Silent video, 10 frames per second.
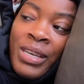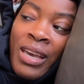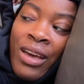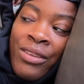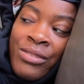But
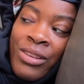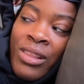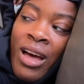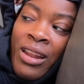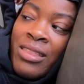yeah, there's
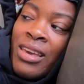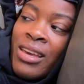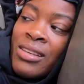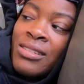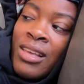a lot of
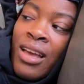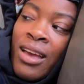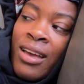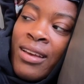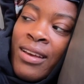things
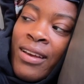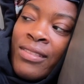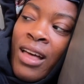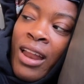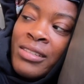that
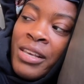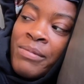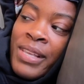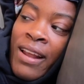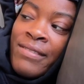a lot of
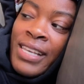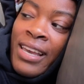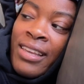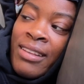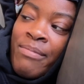tips that I've
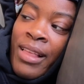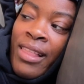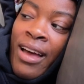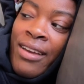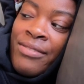taken in my
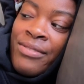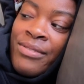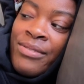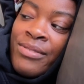life.